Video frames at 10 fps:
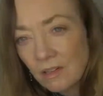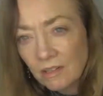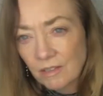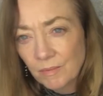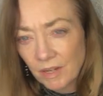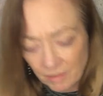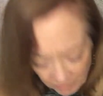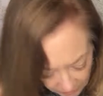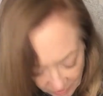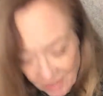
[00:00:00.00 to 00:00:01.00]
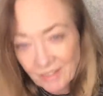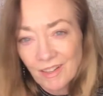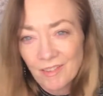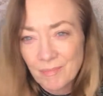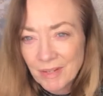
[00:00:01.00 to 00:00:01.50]
Some kind of like
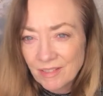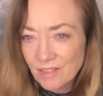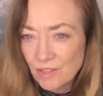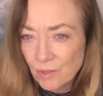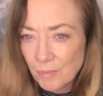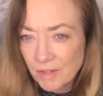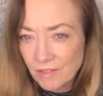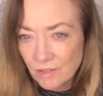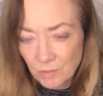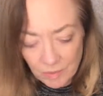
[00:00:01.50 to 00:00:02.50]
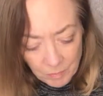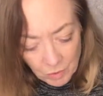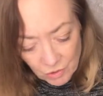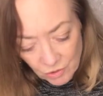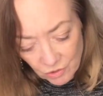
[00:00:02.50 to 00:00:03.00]
love message or message with
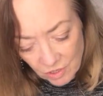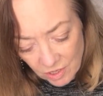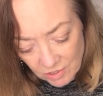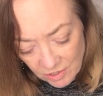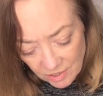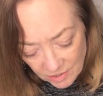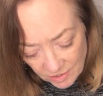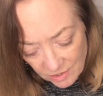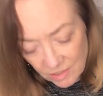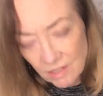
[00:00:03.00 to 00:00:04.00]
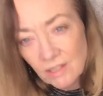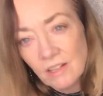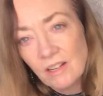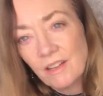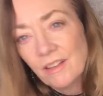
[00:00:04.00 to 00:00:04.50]
emotional content.
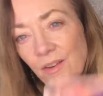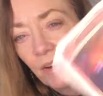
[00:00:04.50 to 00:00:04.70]
And then you